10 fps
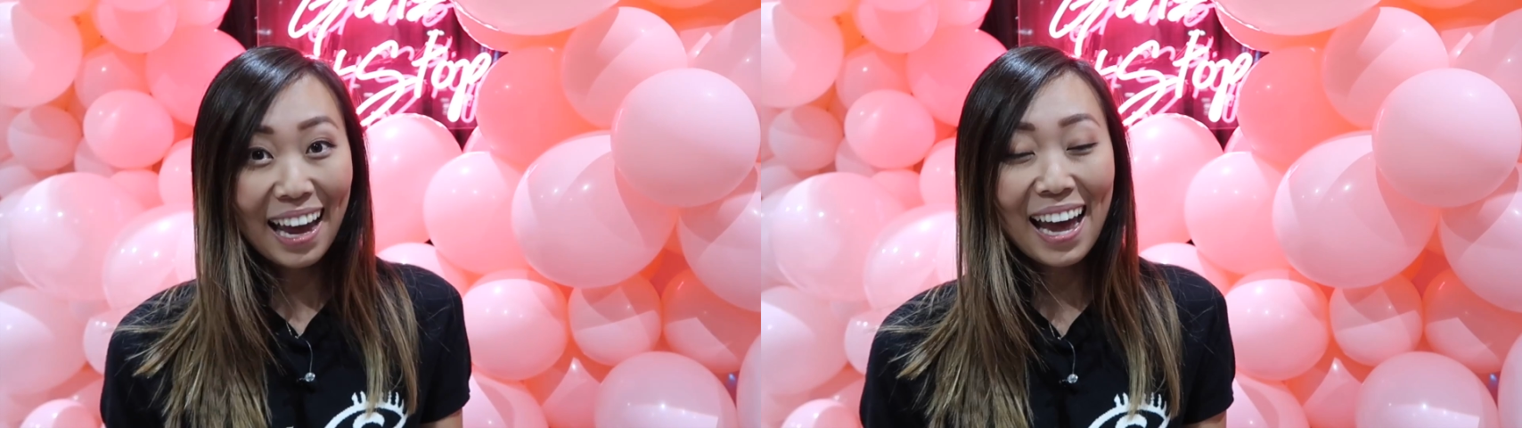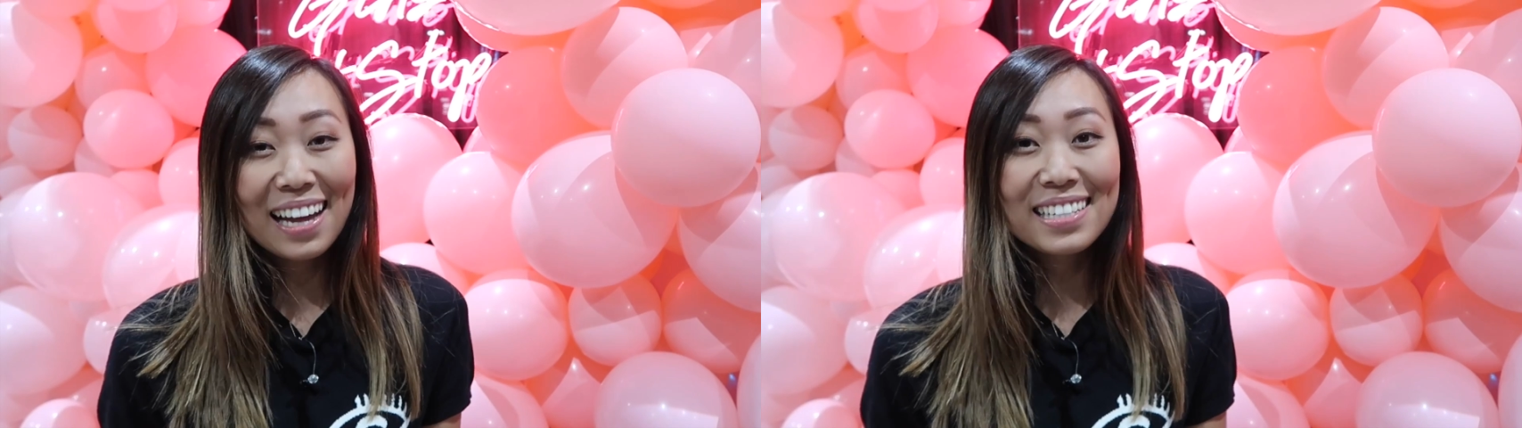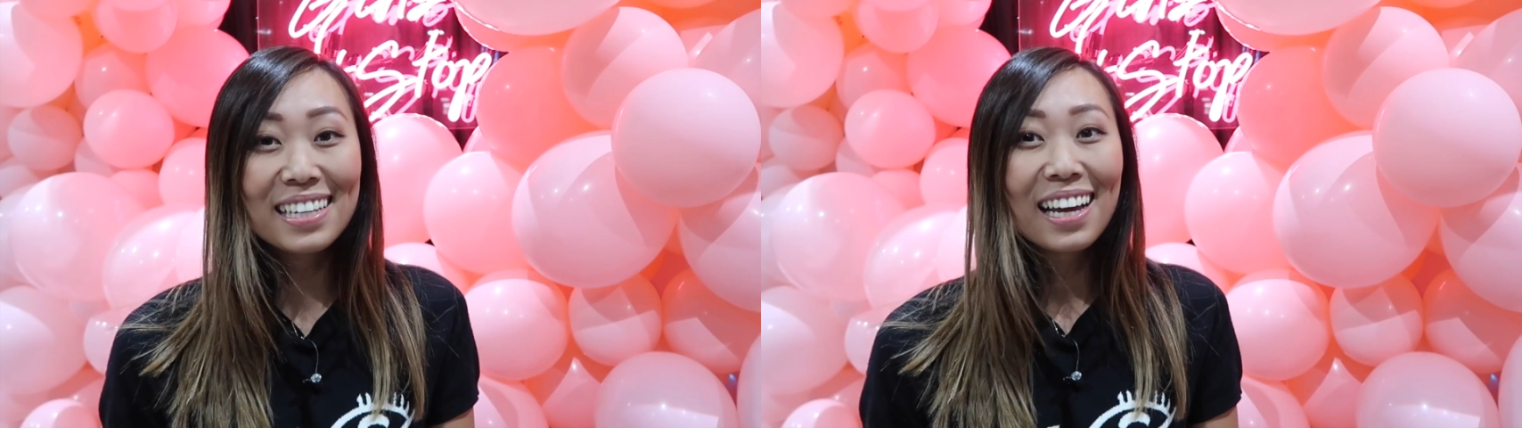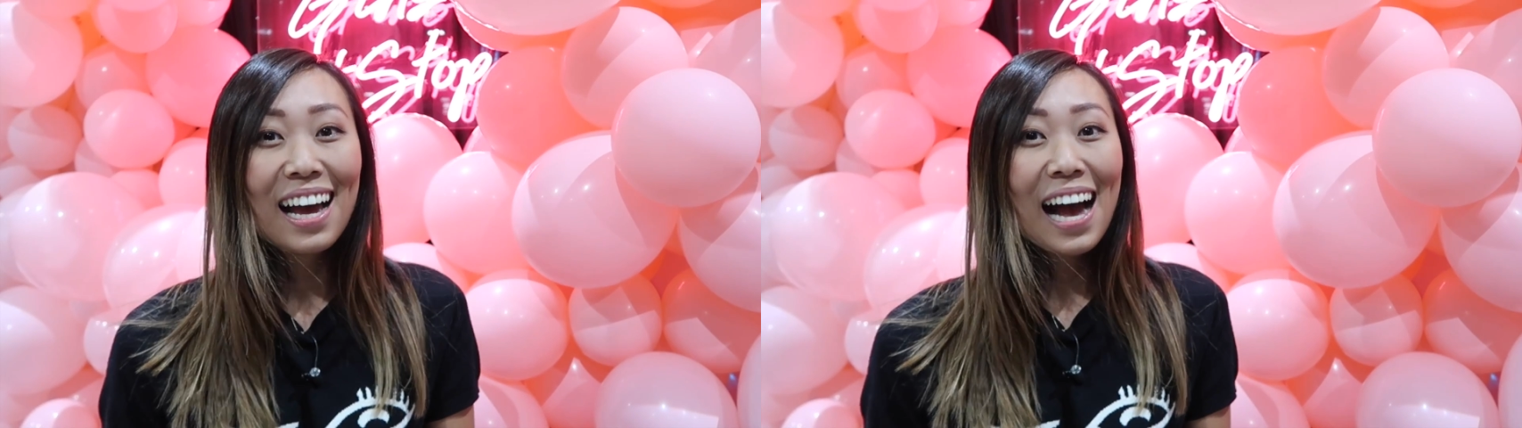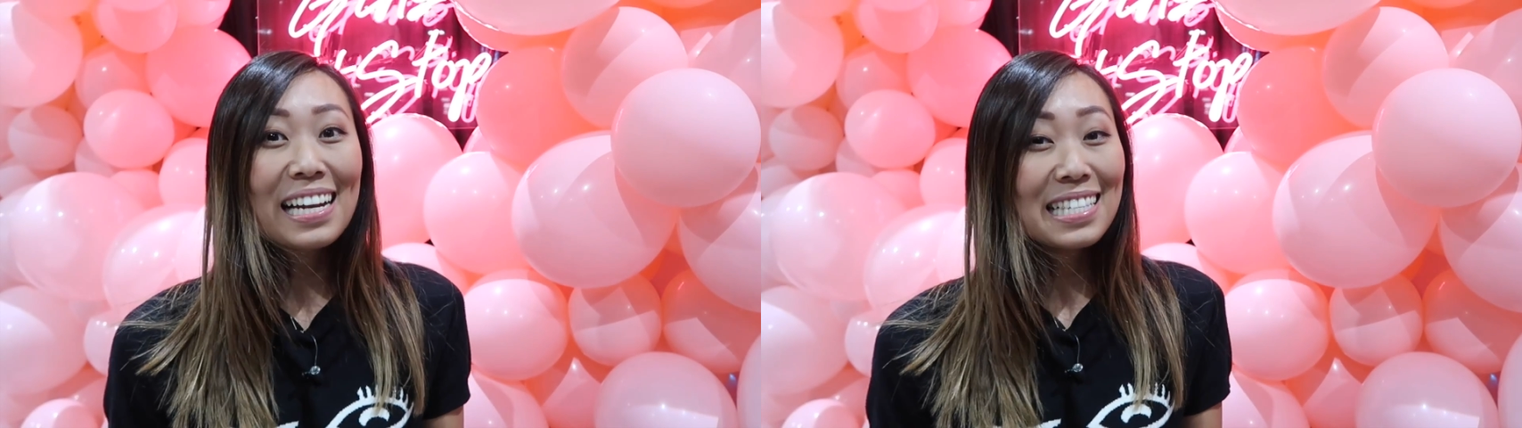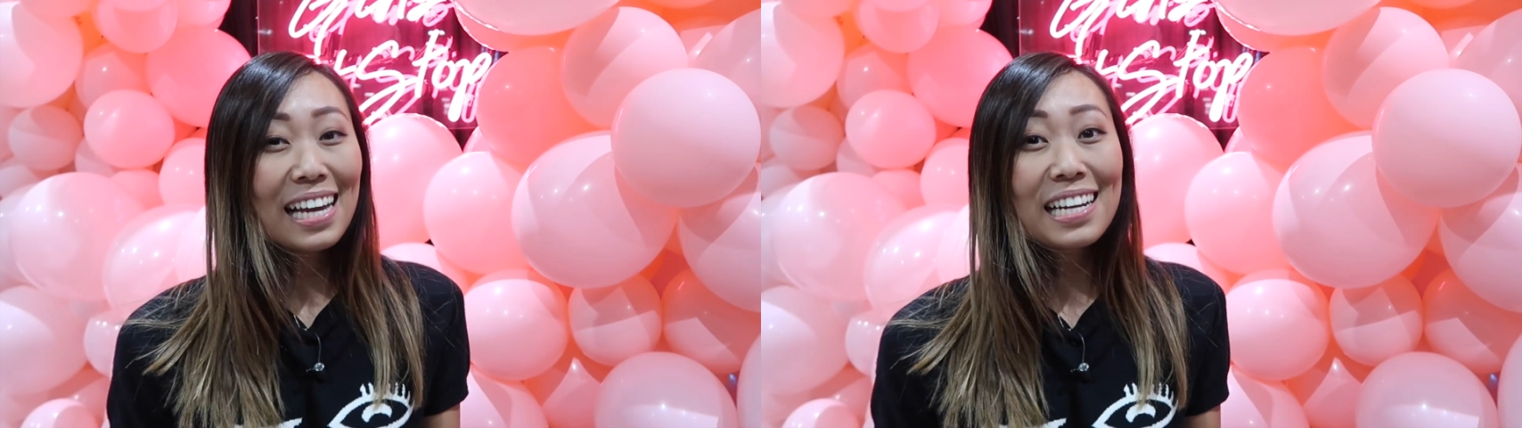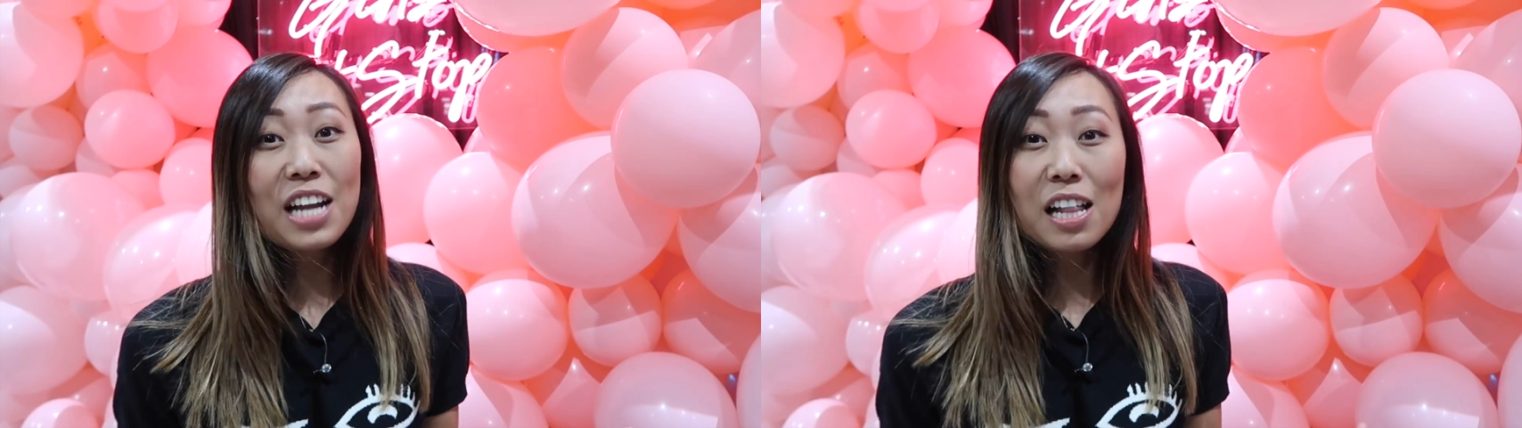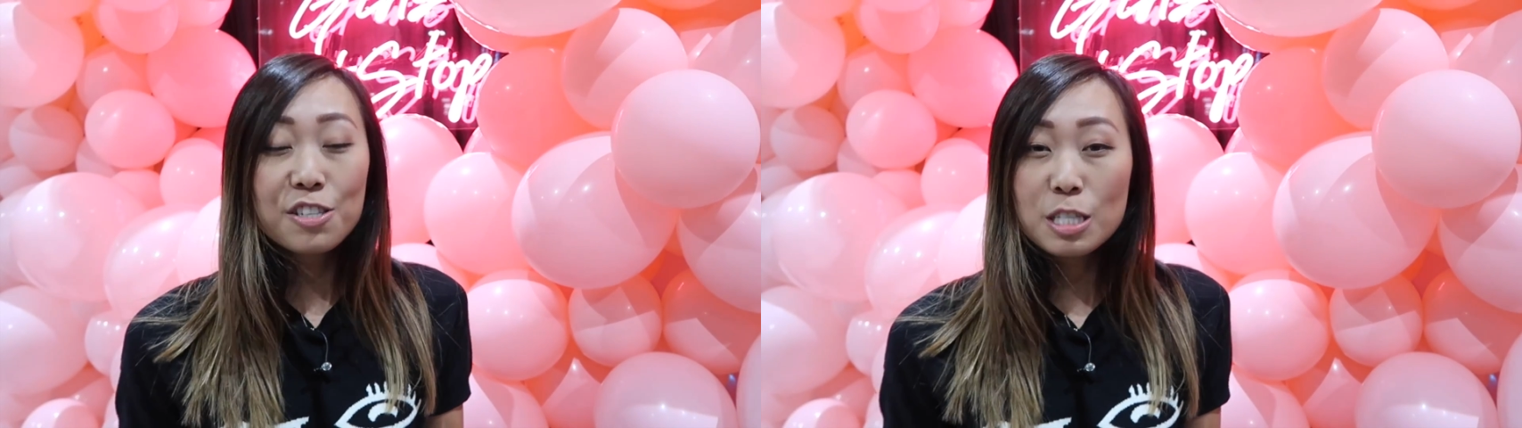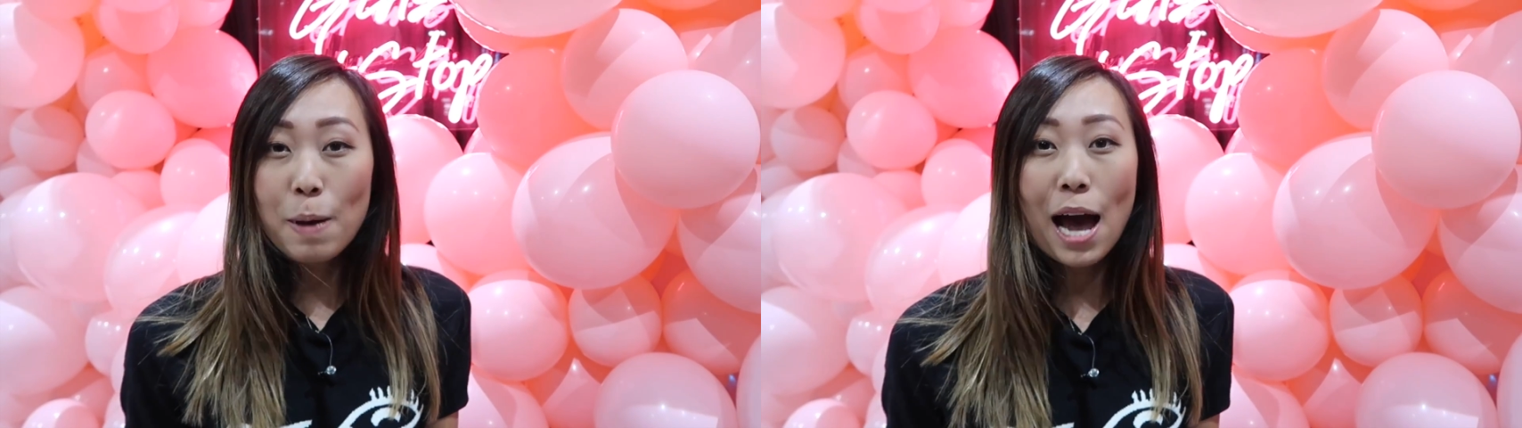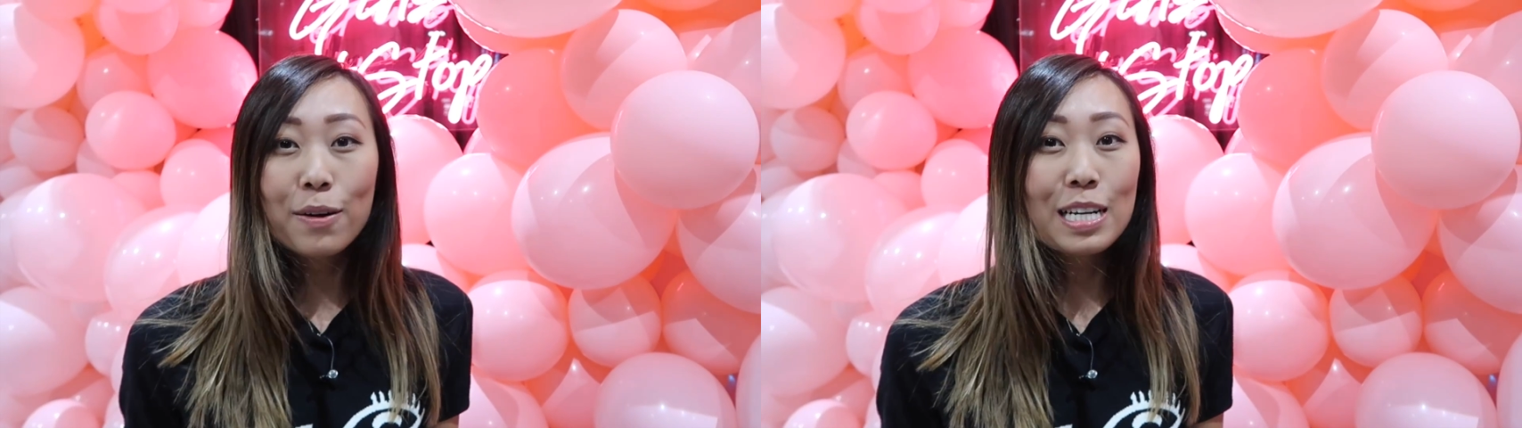and I decided knowledge
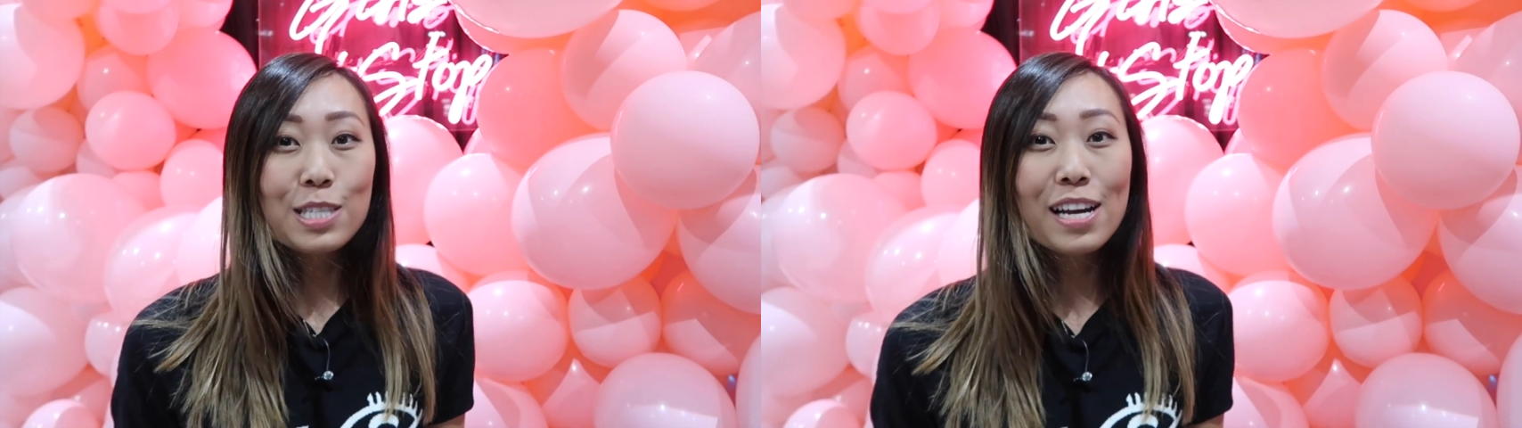is power,